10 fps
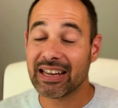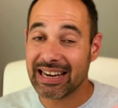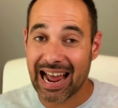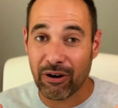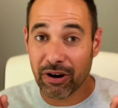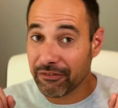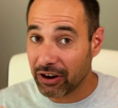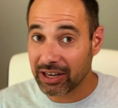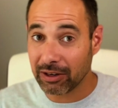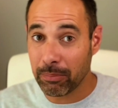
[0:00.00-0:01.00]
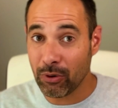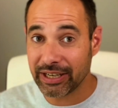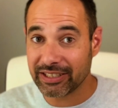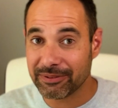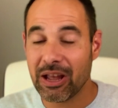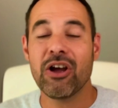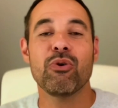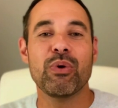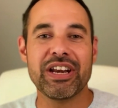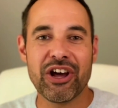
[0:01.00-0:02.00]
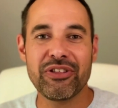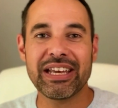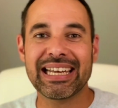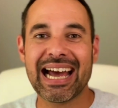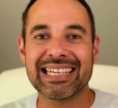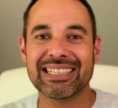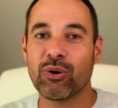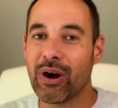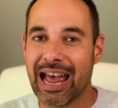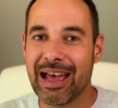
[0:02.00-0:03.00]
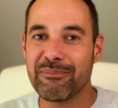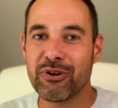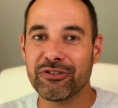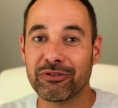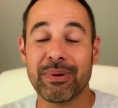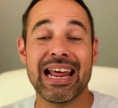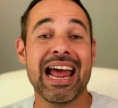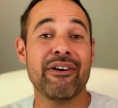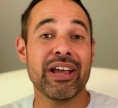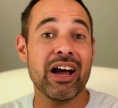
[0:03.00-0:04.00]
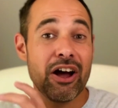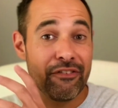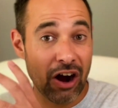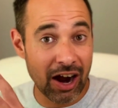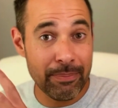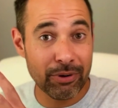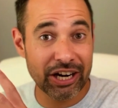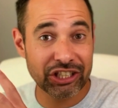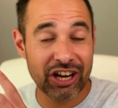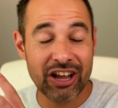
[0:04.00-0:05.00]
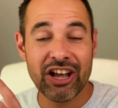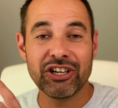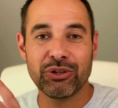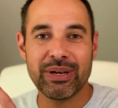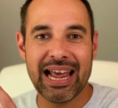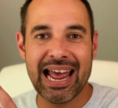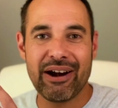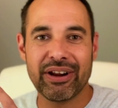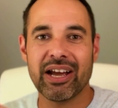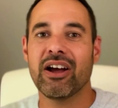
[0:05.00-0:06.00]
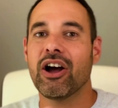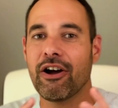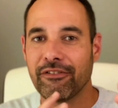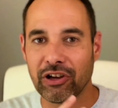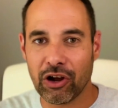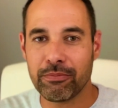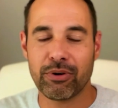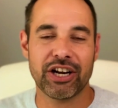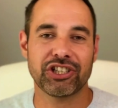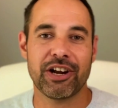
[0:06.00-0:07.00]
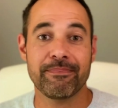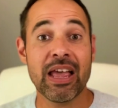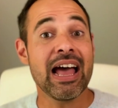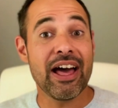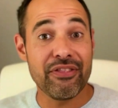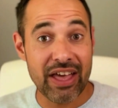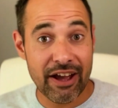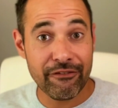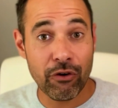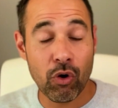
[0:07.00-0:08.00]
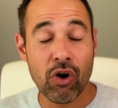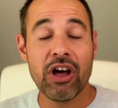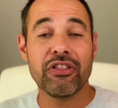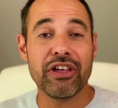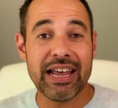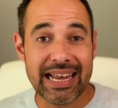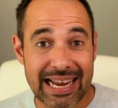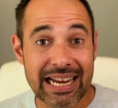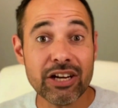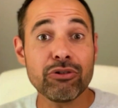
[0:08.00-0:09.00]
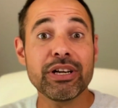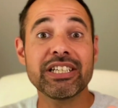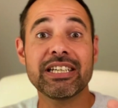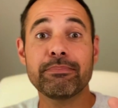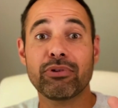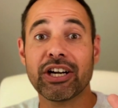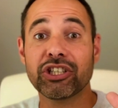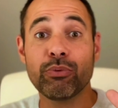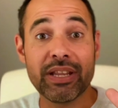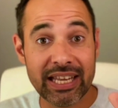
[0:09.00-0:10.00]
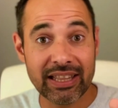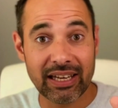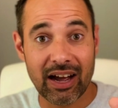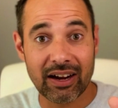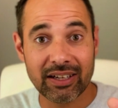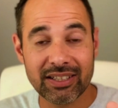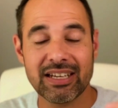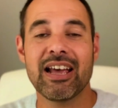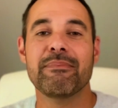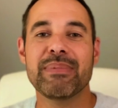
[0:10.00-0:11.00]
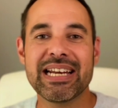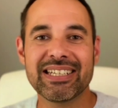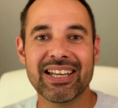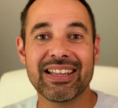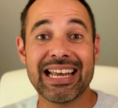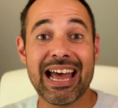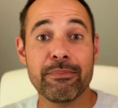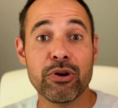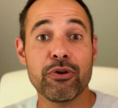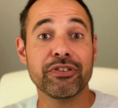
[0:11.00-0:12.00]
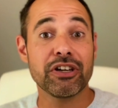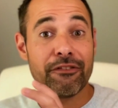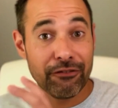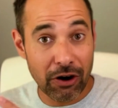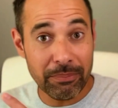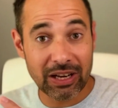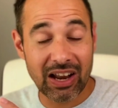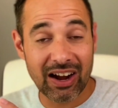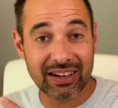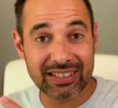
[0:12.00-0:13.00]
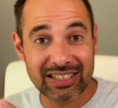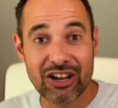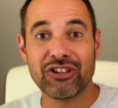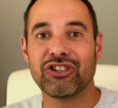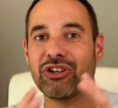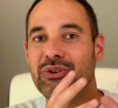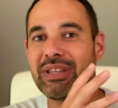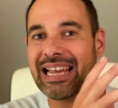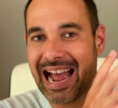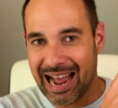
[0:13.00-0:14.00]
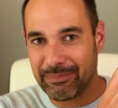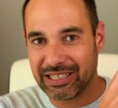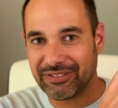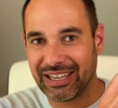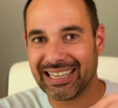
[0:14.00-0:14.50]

Now, final point. We know that gas or air moves from an area of high pressure to an area of low pressure. And therefore, the increase in pressure within the lungs means that the air moves from the lungs to the atmosphere.